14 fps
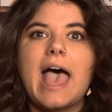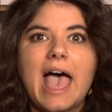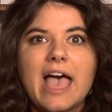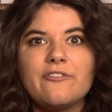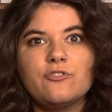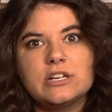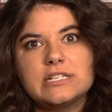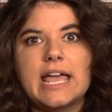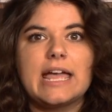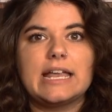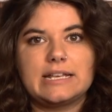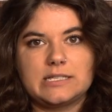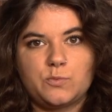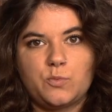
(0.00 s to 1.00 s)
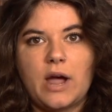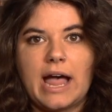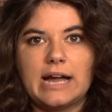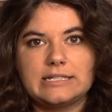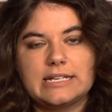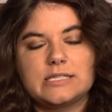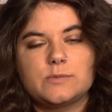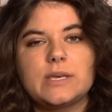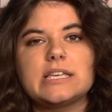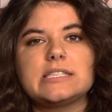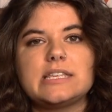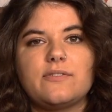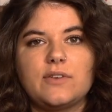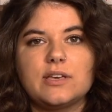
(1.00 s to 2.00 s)
every day in his practice because
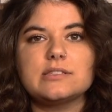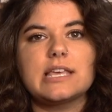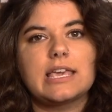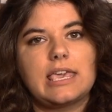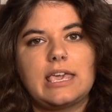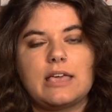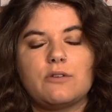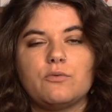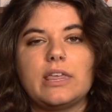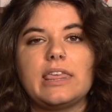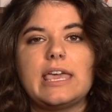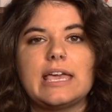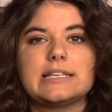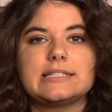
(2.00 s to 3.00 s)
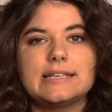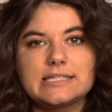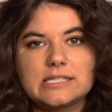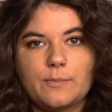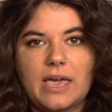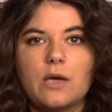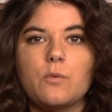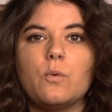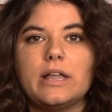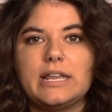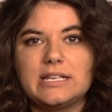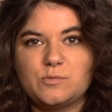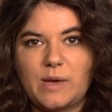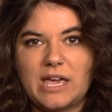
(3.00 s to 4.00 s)
he feels like he can really anticipate what
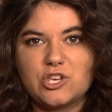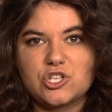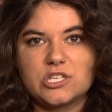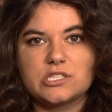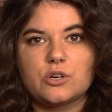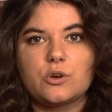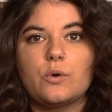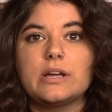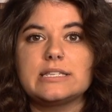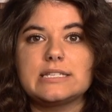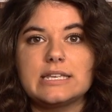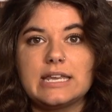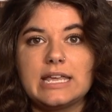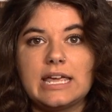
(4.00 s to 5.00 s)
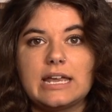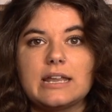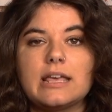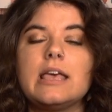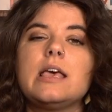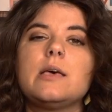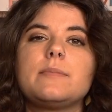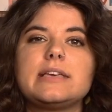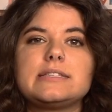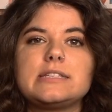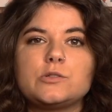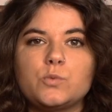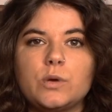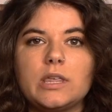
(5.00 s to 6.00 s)
his patients are going to need because
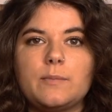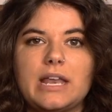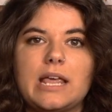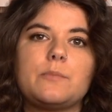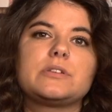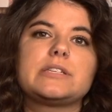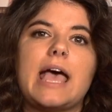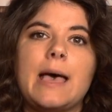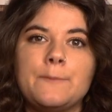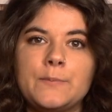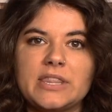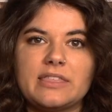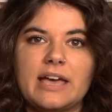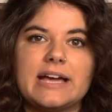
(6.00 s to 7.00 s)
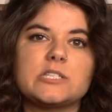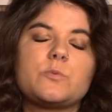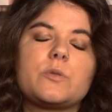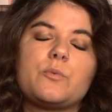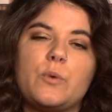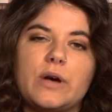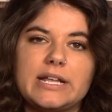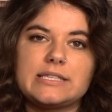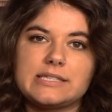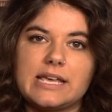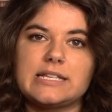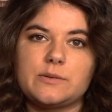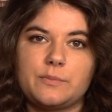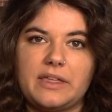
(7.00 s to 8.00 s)
he's really been able to empathize with what it's
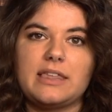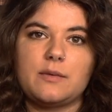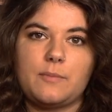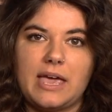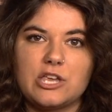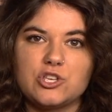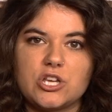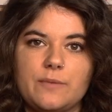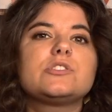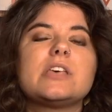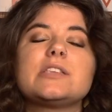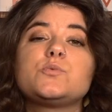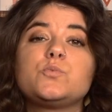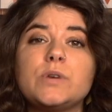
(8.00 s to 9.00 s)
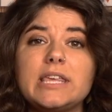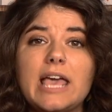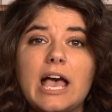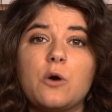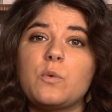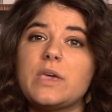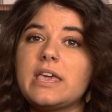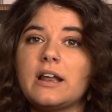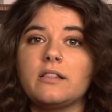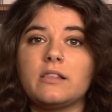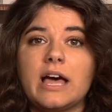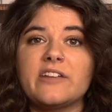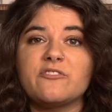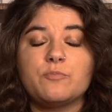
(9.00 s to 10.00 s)
like to play the patient. So that's really how we get a
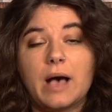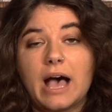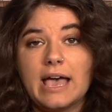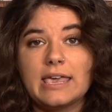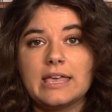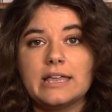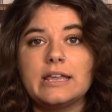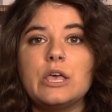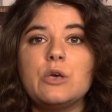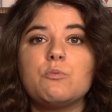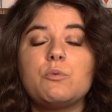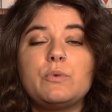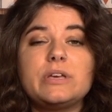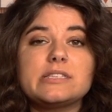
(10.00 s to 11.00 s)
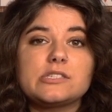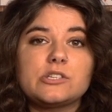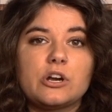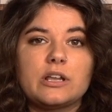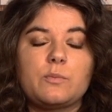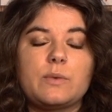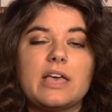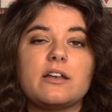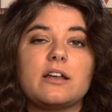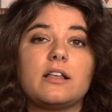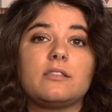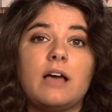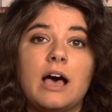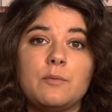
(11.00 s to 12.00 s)
lot of buy-in. When we started, we had a
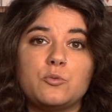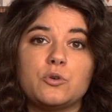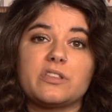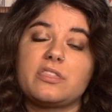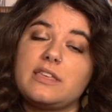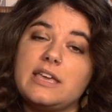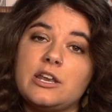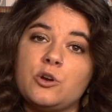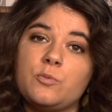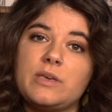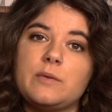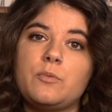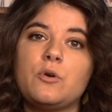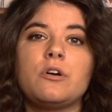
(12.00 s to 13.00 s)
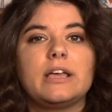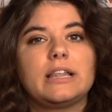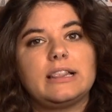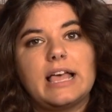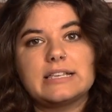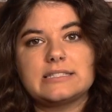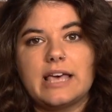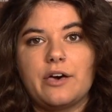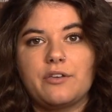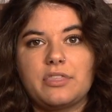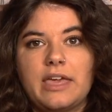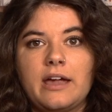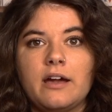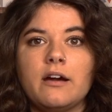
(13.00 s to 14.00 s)
lot more theater people and less
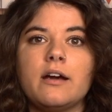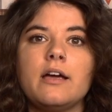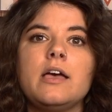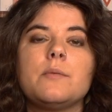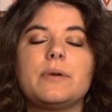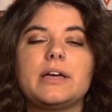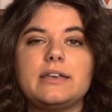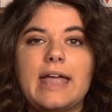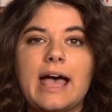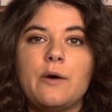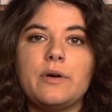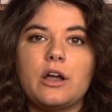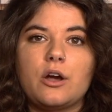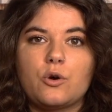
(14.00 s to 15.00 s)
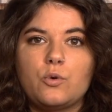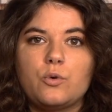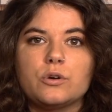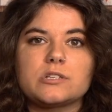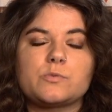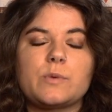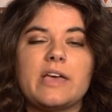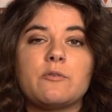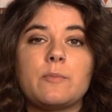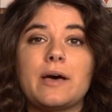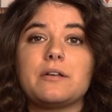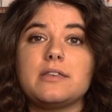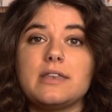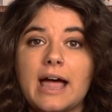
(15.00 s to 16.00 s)
healthcare, but now in our course, we have
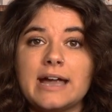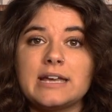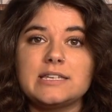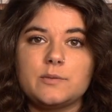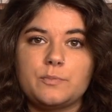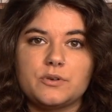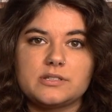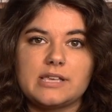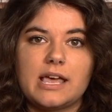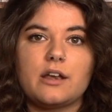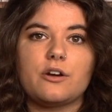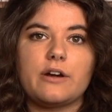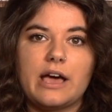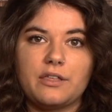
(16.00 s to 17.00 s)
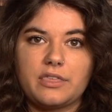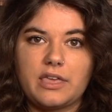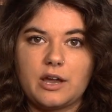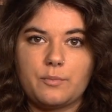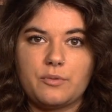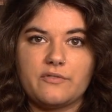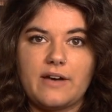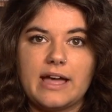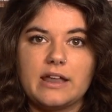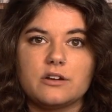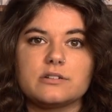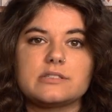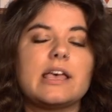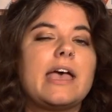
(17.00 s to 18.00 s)
about 90% are healthcare
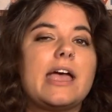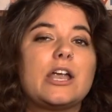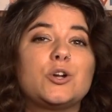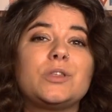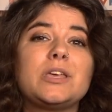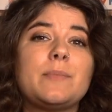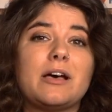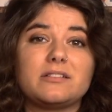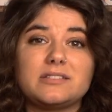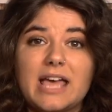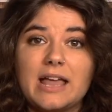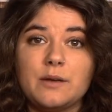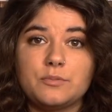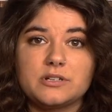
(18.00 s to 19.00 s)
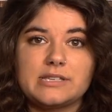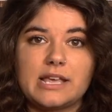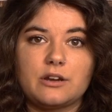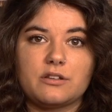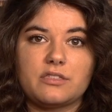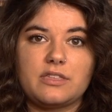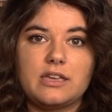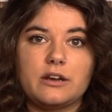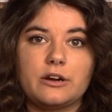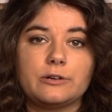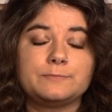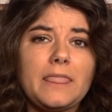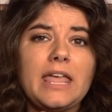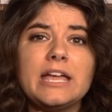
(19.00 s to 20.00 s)
providers and only about 10% are theater.
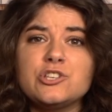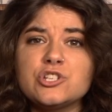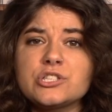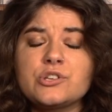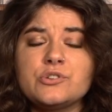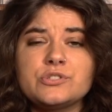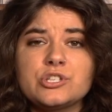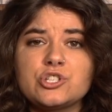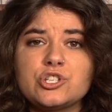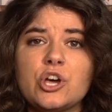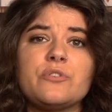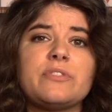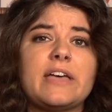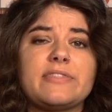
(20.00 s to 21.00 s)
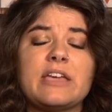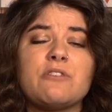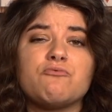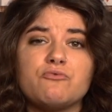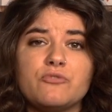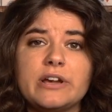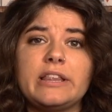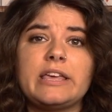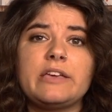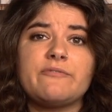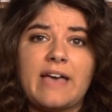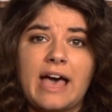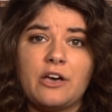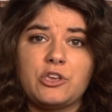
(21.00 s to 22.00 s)
It just goes to show that they really
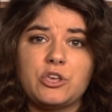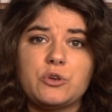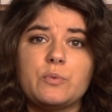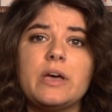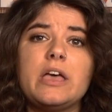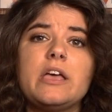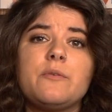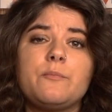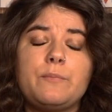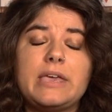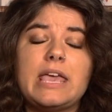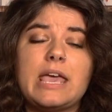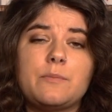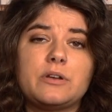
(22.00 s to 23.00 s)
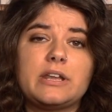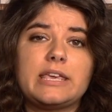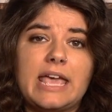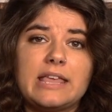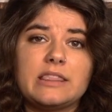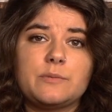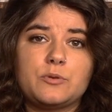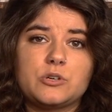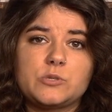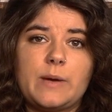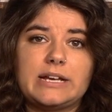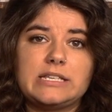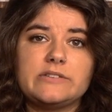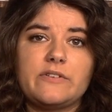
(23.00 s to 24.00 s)
value being able to gain the
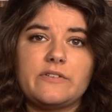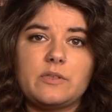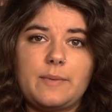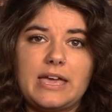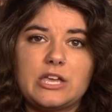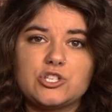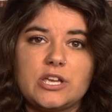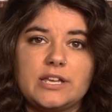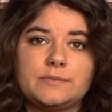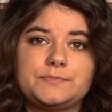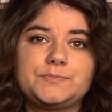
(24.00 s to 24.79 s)
perspective of the patient.